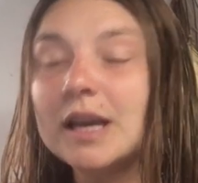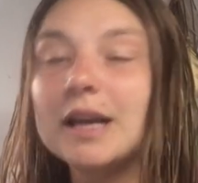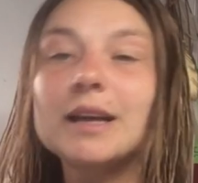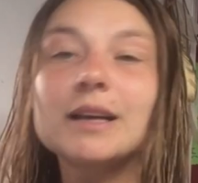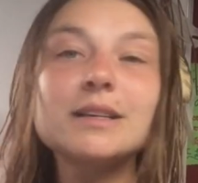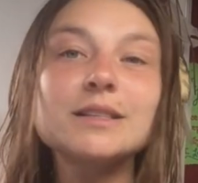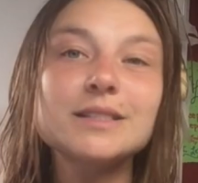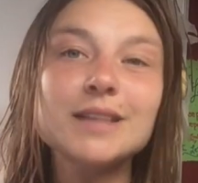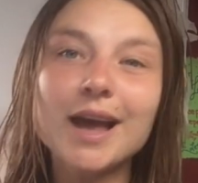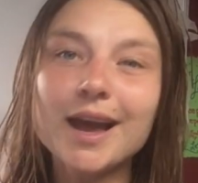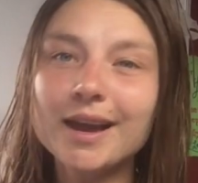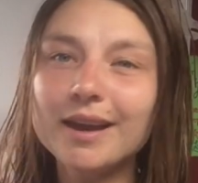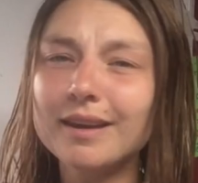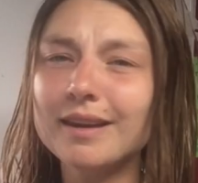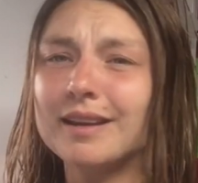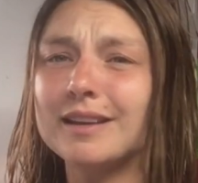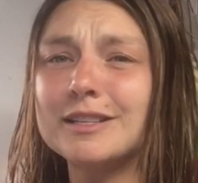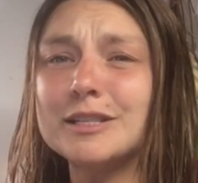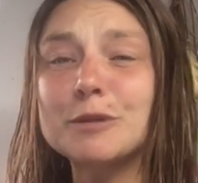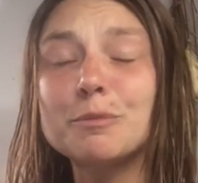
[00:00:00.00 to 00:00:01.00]

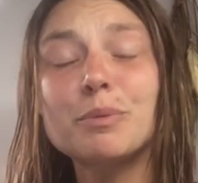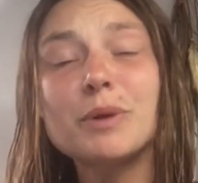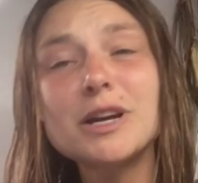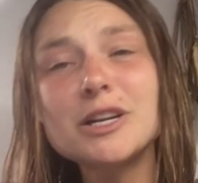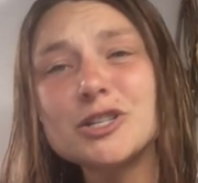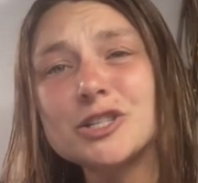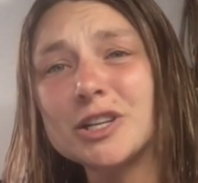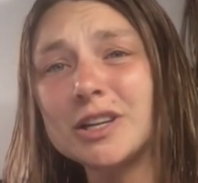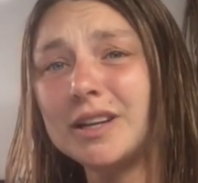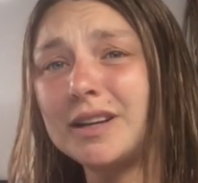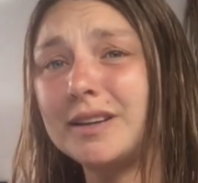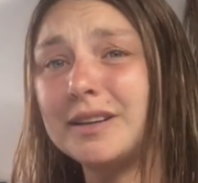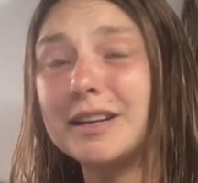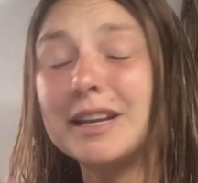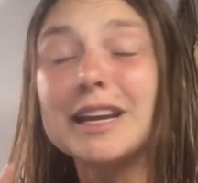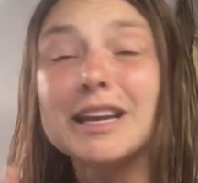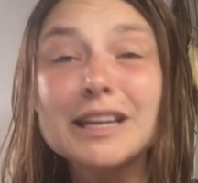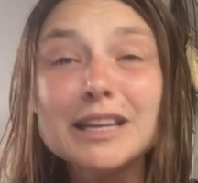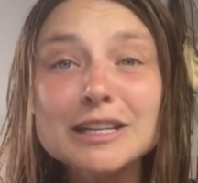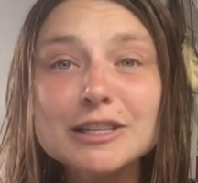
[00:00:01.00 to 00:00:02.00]
anxiety, depression,
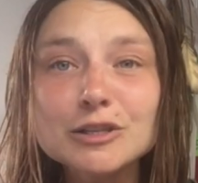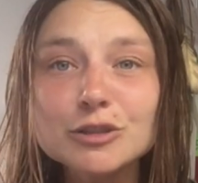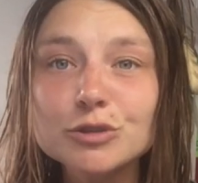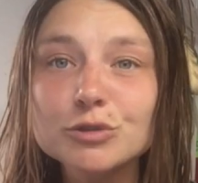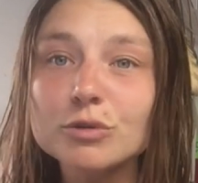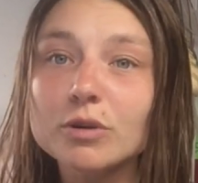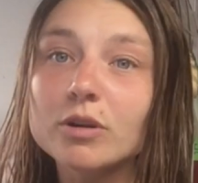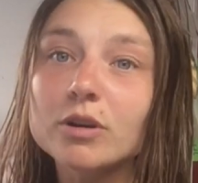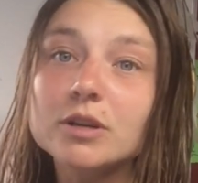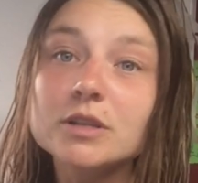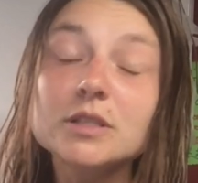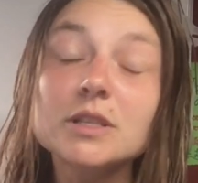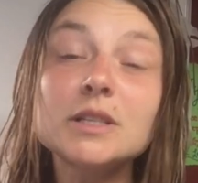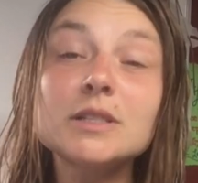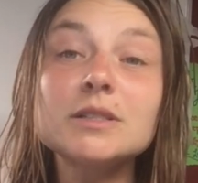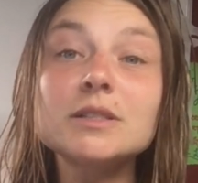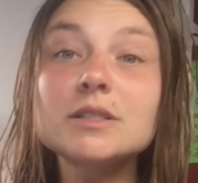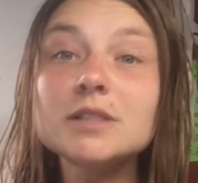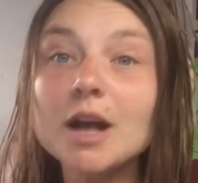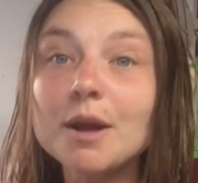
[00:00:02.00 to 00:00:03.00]
eating disorders,
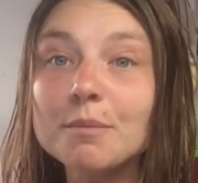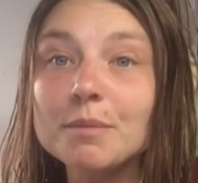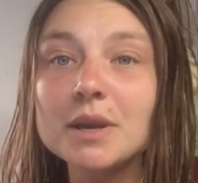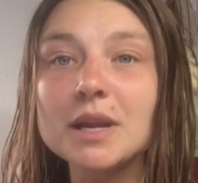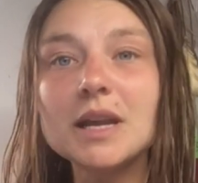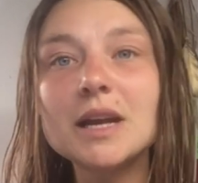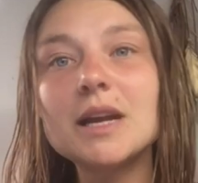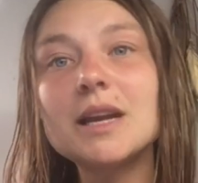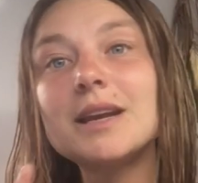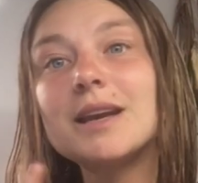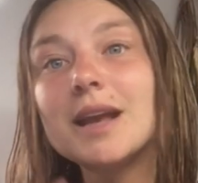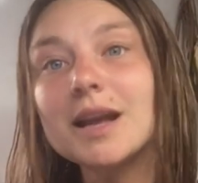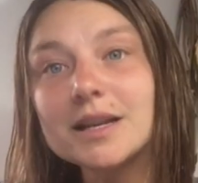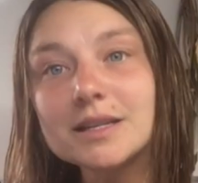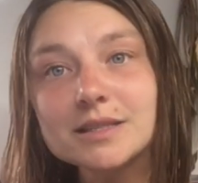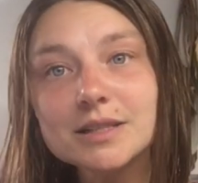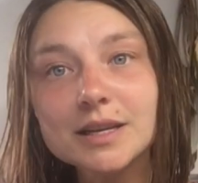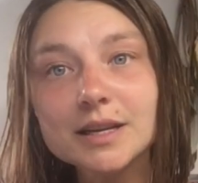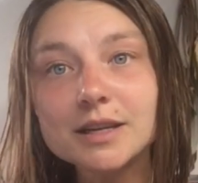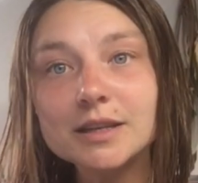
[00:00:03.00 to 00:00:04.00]
insomnia,
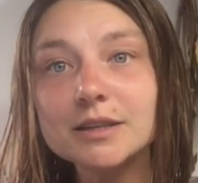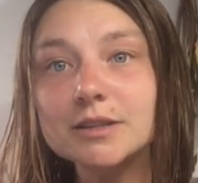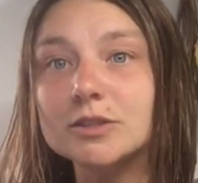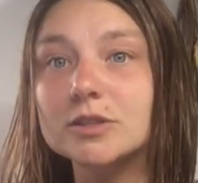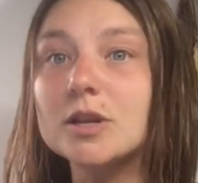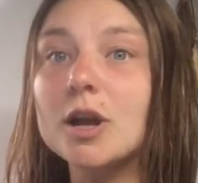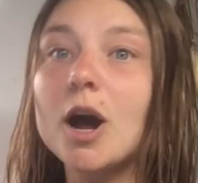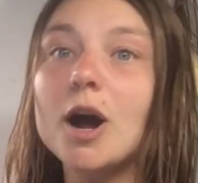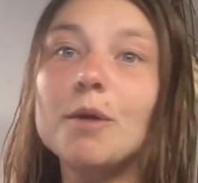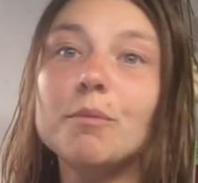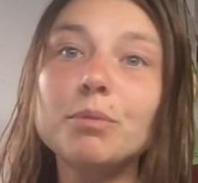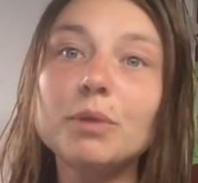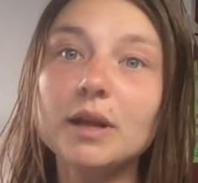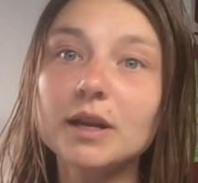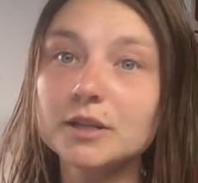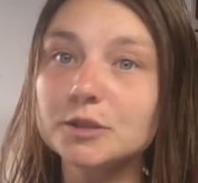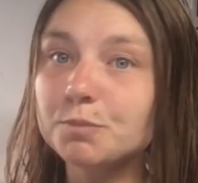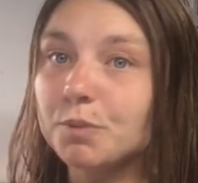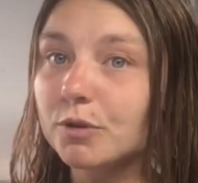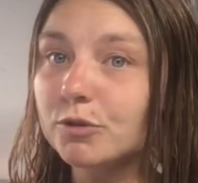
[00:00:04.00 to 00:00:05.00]
night terrors,
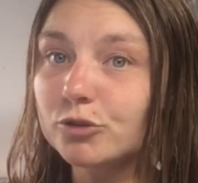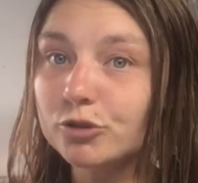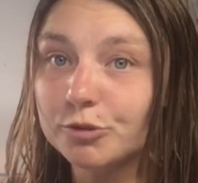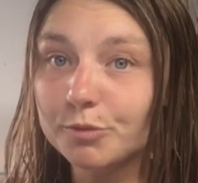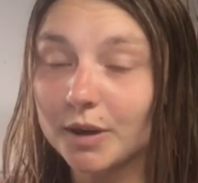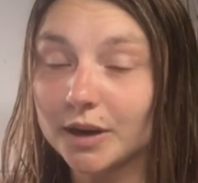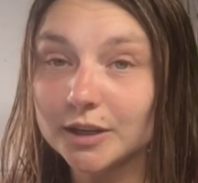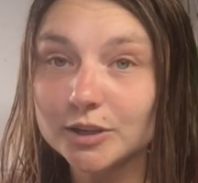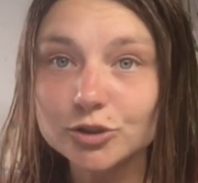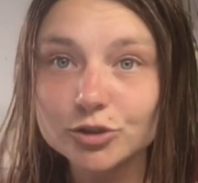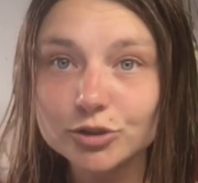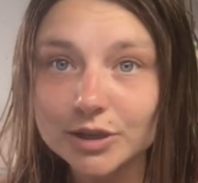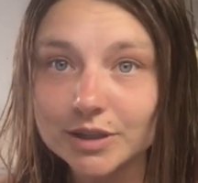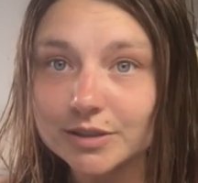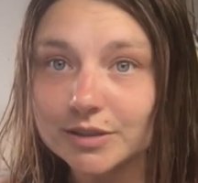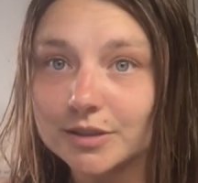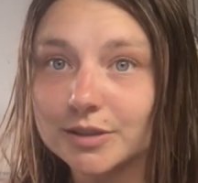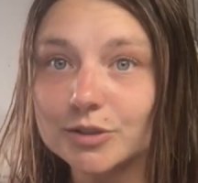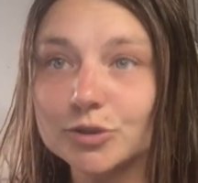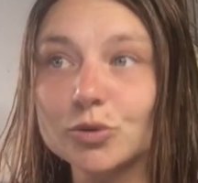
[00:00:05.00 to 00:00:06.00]
complex post traumatic
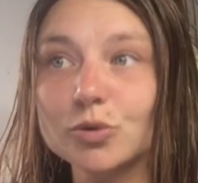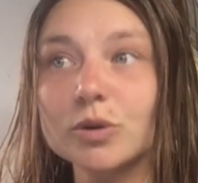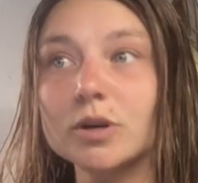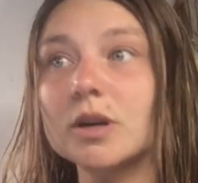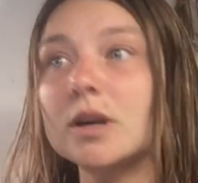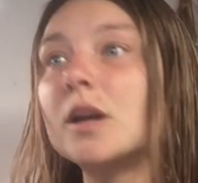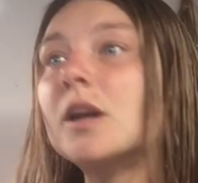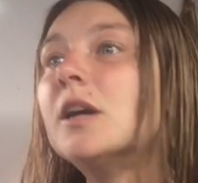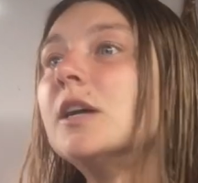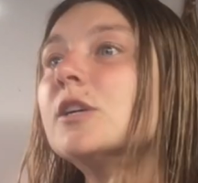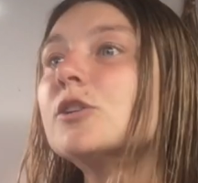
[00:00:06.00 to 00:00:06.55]
stress disorder,